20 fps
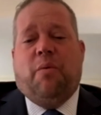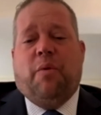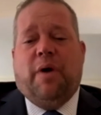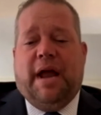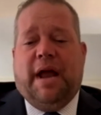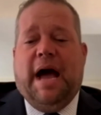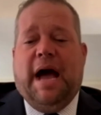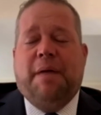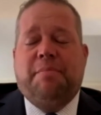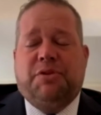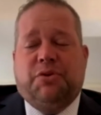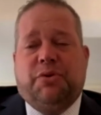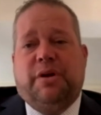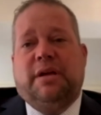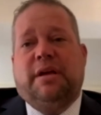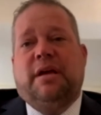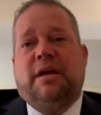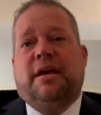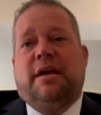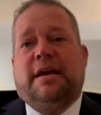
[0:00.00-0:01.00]
what I'm
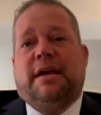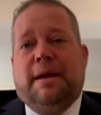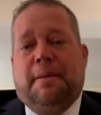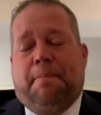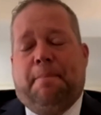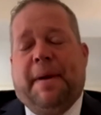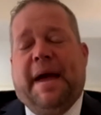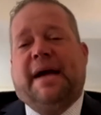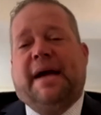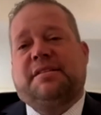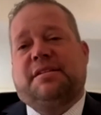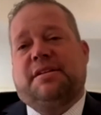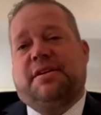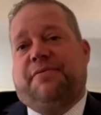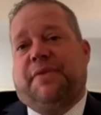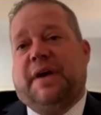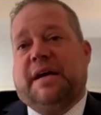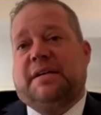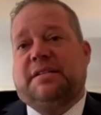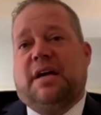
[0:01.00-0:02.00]
doing impacts and
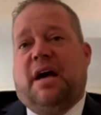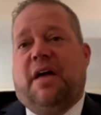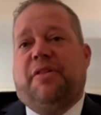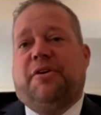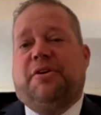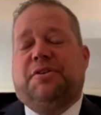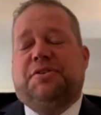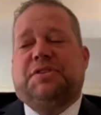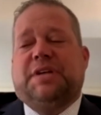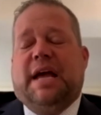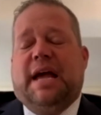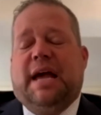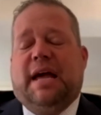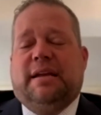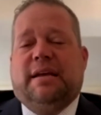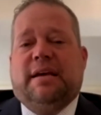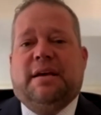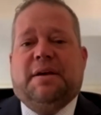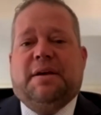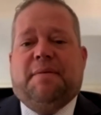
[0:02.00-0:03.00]
affects others.
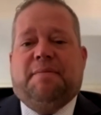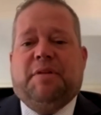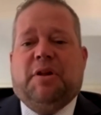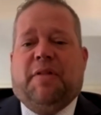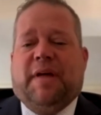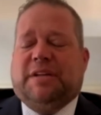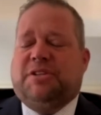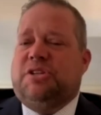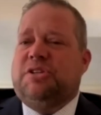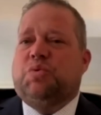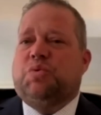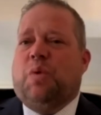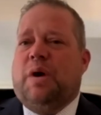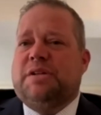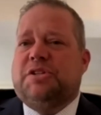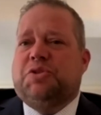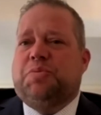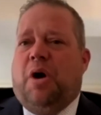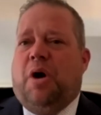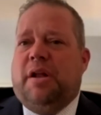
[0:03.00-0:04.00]
And, you know, that's just one
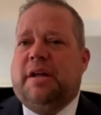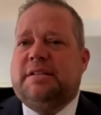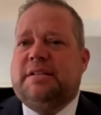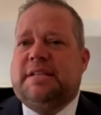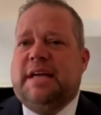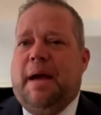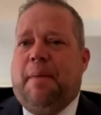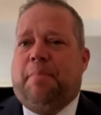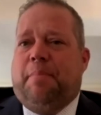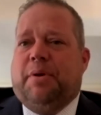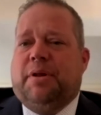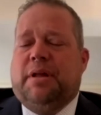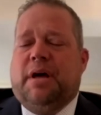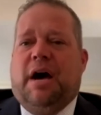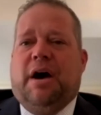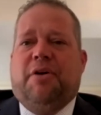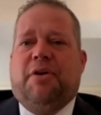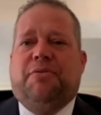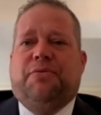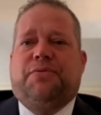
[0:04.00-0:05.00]
small example
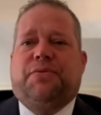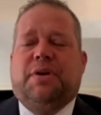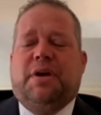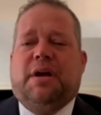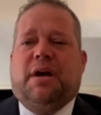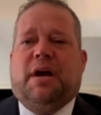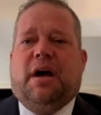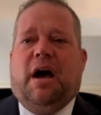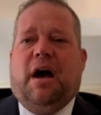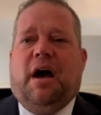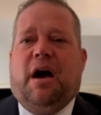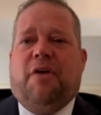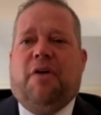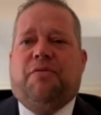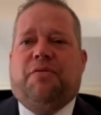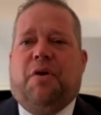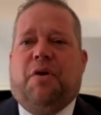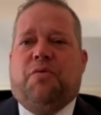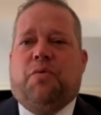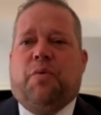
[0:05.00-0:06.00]
of
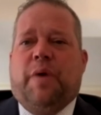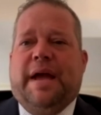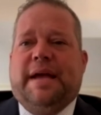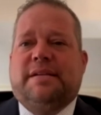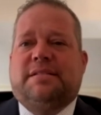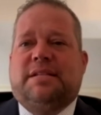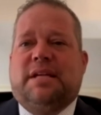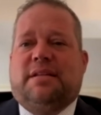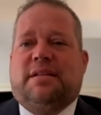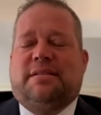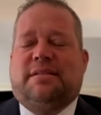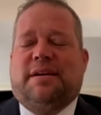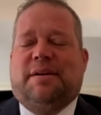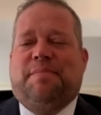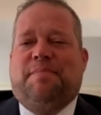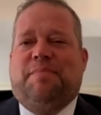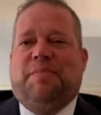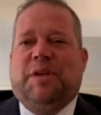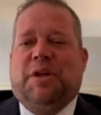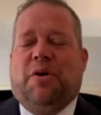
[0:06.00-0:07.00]
ways that,
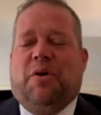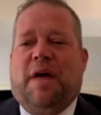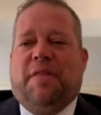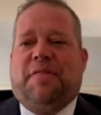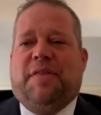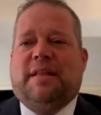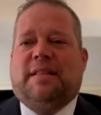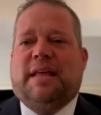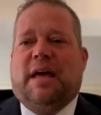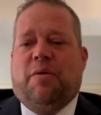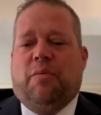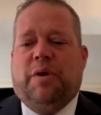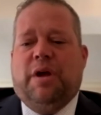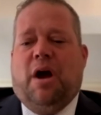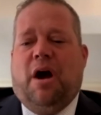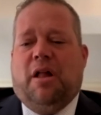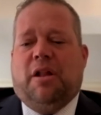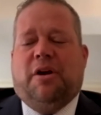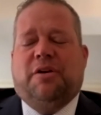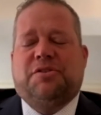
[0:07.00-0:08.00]
you know, I think that we
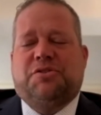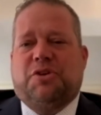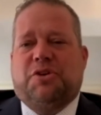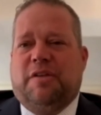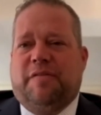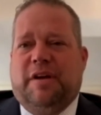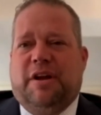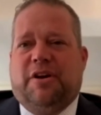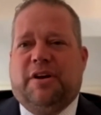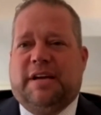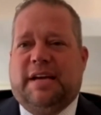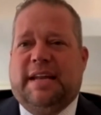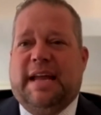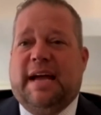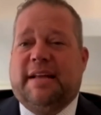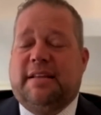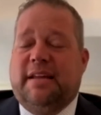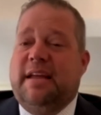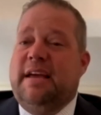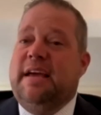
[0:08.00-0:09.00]
all are sort of
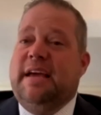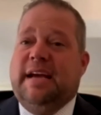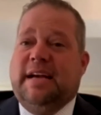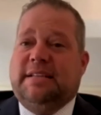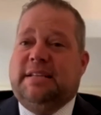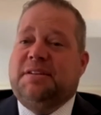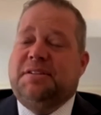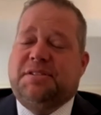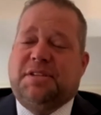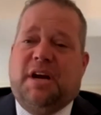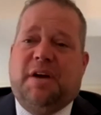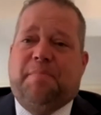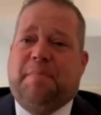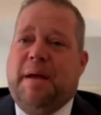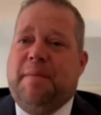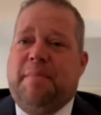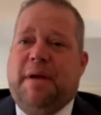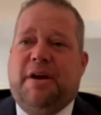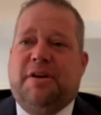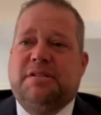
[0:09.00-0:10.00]
interconnected. It does start
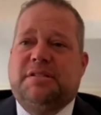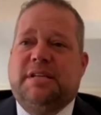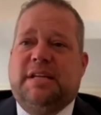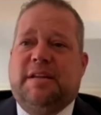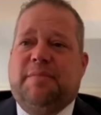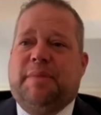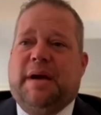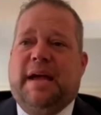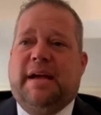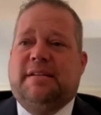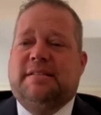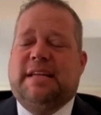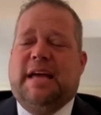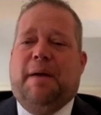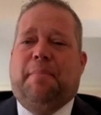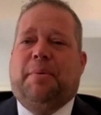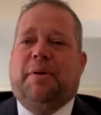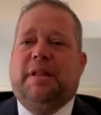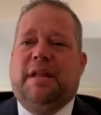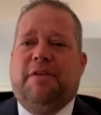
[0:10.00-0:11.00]
by mayors leading by
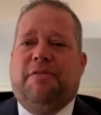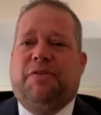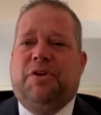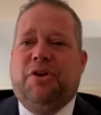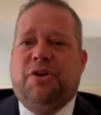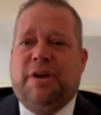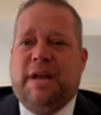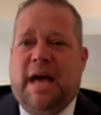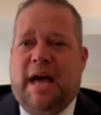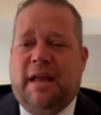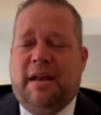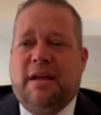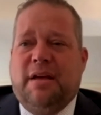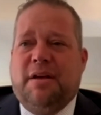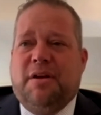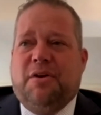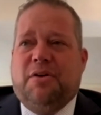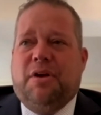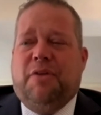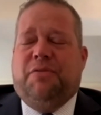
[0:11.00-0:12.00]
example. And if
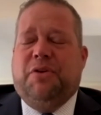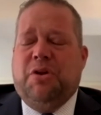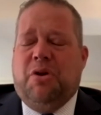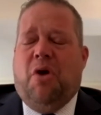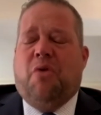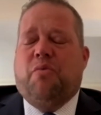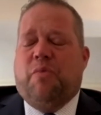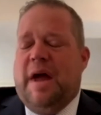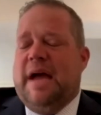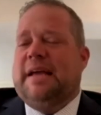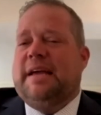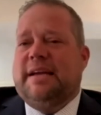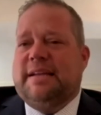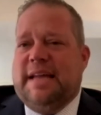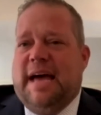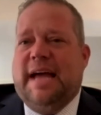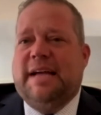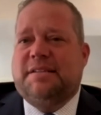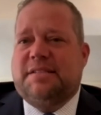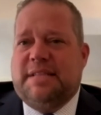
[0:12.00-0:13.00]
you don't
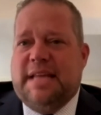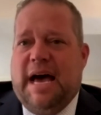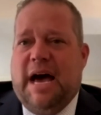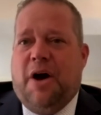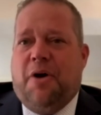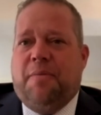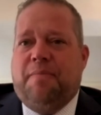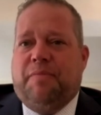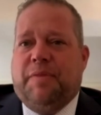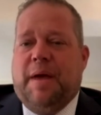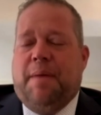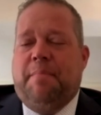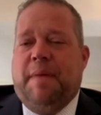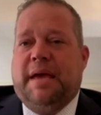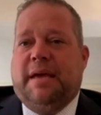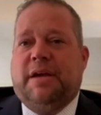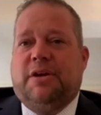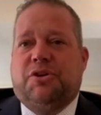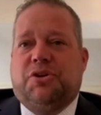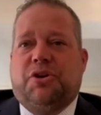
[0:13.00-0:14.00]
recognize now that
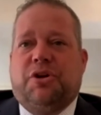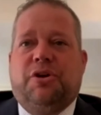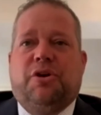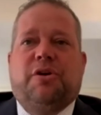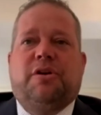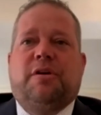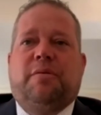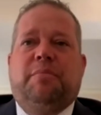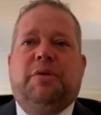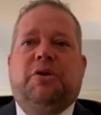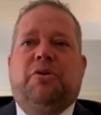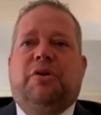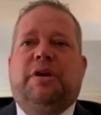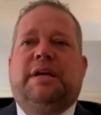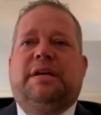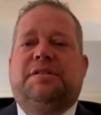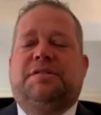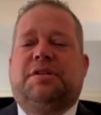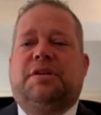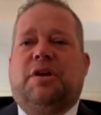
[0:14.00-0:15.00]
making sure your community
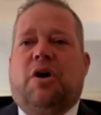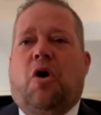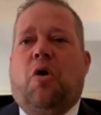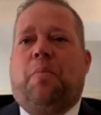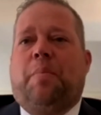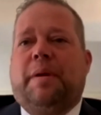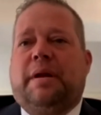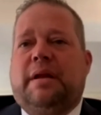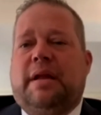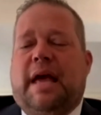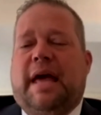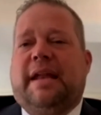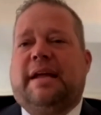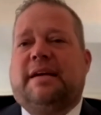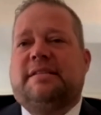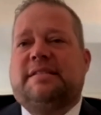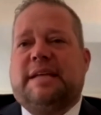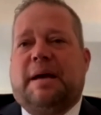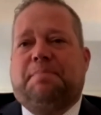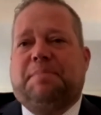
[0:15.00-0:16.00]
is an open and
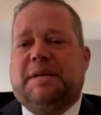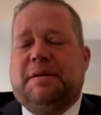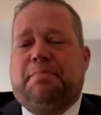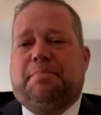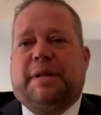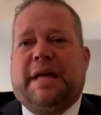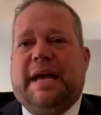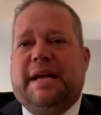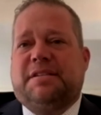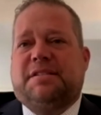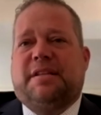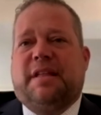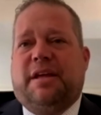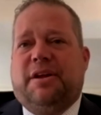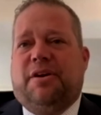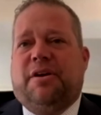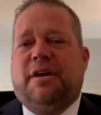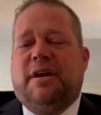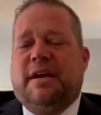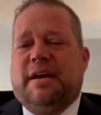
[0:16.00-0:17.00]
accepting place and that
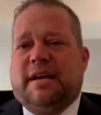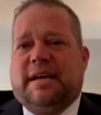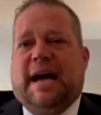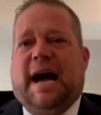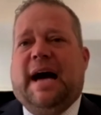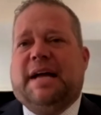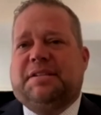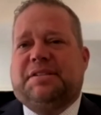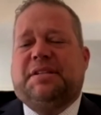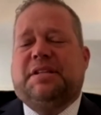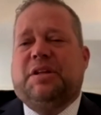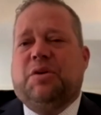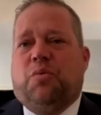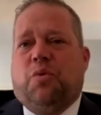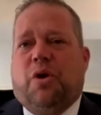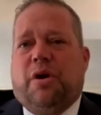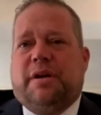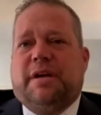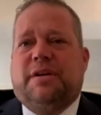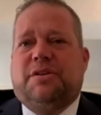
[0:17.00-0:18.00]
you're constantly
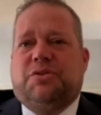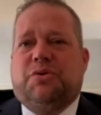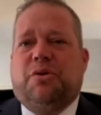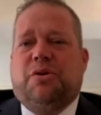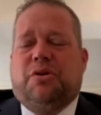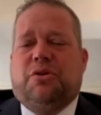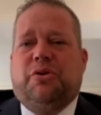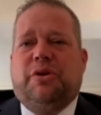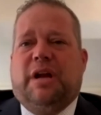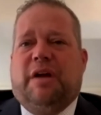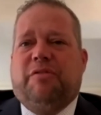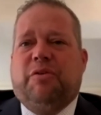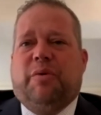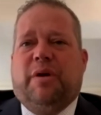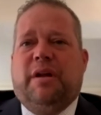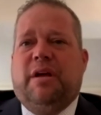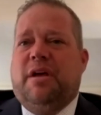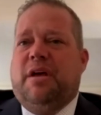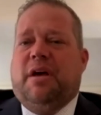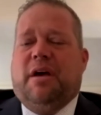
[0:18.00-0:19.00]
working to include
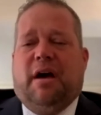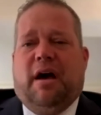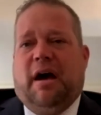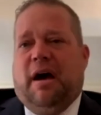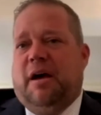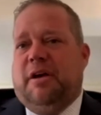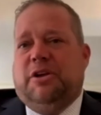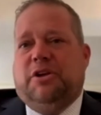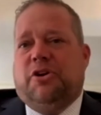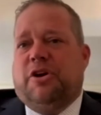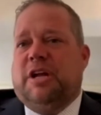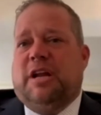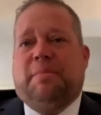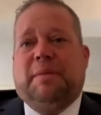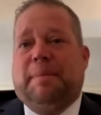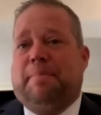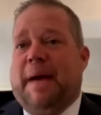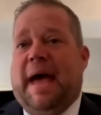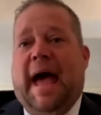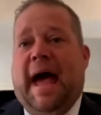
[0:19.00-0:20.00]
everyone, you're going to
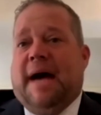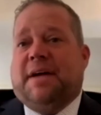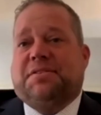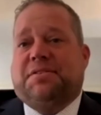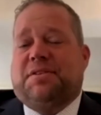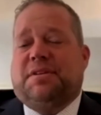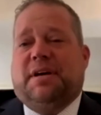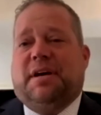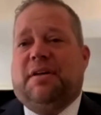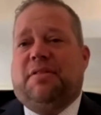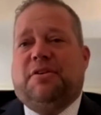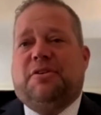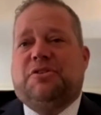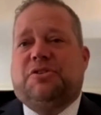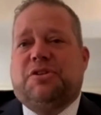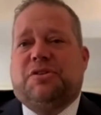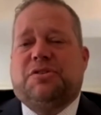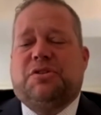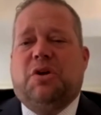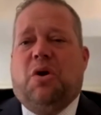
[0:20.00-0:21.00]
be passed. There's
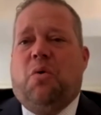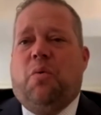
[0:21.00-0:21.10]
just no